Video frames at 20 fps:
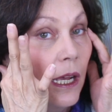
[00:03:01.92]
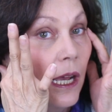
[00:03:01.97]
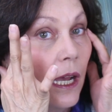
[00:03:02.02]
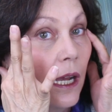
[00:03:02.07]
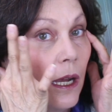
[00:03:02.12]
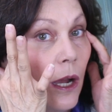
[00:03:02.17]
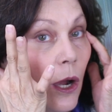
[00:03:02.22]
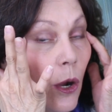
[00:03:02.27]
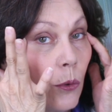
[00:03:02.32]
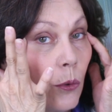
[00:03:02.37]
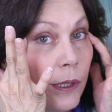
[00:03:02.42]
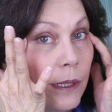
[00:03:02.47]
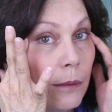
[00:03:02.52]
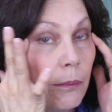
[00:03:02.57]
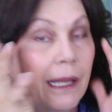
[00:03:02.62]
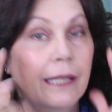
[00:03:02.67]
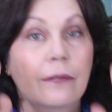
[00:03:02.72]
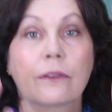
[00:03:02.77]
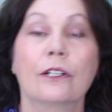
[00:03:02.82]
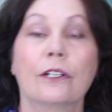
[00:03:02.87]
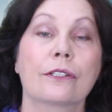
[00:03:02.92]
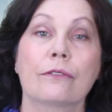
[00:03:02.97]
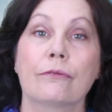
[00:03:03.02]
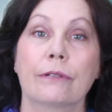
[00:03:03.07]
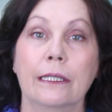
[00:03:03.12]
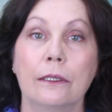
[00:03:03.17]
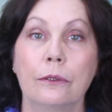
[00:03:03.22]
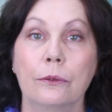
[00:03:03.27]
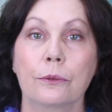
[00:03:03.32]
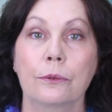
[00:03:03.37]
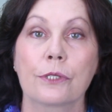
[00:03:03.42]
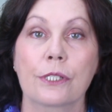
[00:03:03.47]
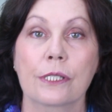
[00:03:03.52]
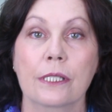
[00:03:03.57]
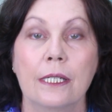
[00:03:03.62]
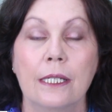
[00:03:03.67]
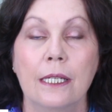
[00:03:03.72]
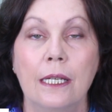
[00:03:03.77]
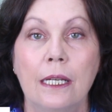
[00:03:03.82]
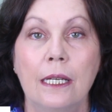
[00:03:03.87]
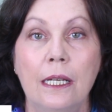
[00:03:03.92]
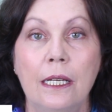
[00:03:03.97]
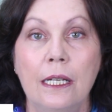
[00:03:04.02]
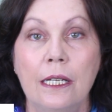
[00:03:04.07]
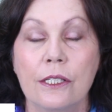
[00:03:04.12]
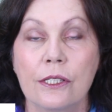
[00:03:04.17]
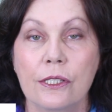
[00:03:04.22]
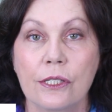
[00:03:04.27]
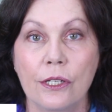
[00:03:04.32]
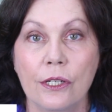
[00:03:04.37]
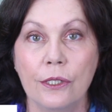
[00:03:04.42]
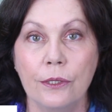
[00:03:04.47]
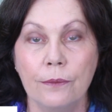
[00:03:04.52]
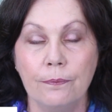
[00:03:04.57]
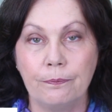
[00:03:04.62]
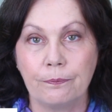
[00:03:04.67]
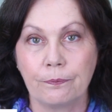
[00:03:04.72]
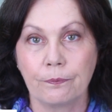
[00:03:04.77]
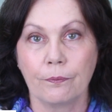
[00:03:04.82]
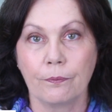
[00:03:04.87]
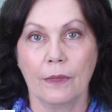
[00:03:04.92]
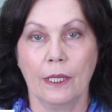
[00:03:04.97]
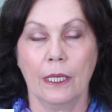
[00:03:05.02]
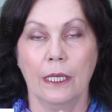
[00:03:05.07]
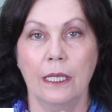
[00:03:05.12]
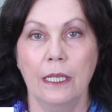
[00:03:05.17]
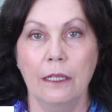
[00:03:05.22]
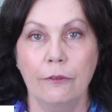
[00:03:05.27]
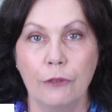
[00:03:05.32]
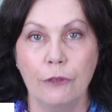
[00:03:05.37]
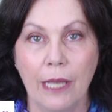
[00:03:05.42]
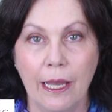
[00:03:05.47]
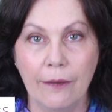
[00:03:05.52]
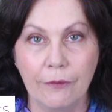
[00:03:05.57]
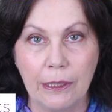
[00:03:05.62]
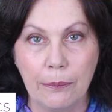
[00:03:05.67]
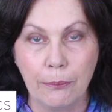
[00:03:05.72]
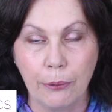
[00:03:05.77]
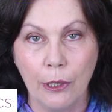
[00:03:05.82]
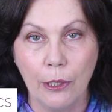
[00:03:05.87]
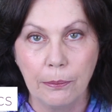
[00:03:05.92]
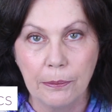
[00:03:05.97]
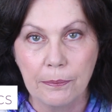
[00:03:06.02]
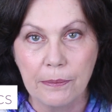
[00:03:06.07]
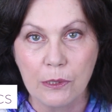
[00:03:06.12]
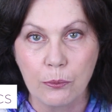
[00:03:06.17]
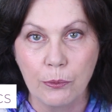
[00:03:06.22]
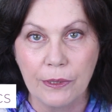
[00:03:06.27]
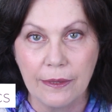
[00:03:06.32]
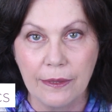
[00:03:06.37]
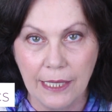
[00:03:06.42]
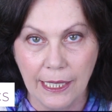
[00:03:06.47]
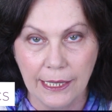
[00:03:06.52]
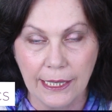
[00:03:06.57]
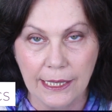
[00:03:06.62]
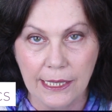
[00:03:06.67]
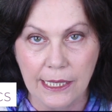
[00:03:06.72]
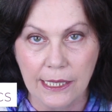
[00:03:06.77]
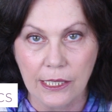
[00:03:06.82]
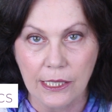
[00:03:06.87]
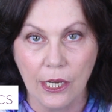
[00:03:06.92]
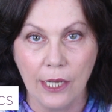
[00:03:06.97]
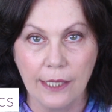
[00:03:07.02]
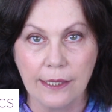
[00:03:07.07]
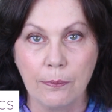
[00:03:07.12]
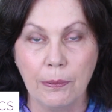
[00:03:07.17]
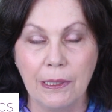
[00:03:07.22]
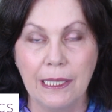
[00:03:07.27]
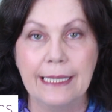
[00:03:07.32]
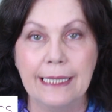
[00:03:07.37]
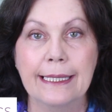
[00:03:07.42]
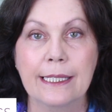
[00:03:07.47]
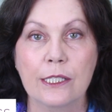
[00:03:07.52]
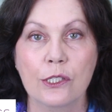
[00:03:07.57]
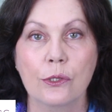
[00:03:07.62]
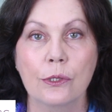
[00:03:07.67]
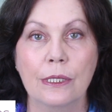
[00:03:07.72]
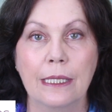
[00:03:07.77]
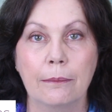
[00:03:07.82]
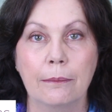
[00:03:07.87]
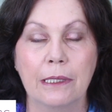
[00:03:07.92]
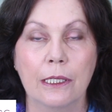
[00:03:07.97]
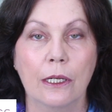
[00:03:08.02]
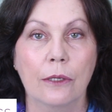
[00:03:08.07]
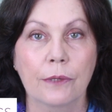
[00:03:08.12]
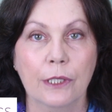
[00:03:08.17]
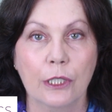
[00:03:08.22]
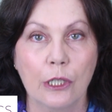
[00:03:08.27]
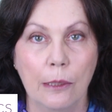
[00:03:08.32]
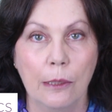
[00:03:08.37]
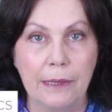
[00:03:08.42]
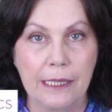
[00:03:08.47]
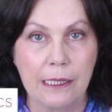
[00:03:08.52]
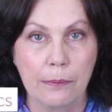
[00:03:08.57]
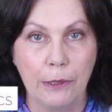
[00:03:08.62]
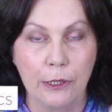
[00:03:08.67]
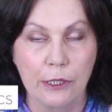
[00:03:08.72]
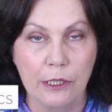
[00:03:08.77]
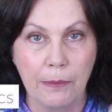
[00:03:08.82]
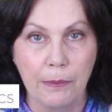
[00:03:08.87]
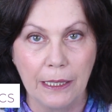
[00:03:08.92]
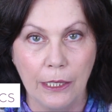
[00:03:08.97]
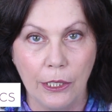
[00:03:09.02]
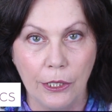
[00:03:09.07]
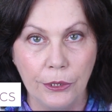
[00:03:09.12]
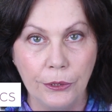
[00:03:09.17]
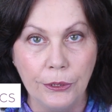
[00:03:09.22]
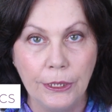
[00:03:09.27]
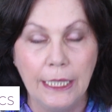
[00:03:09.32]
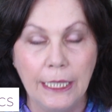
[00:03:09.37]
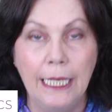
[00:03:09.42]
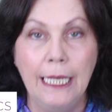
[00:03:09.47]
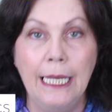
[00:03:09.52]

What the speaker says: holding back those wrinkles. So if you have any problems with that exercise, please do let me know in the comments box below.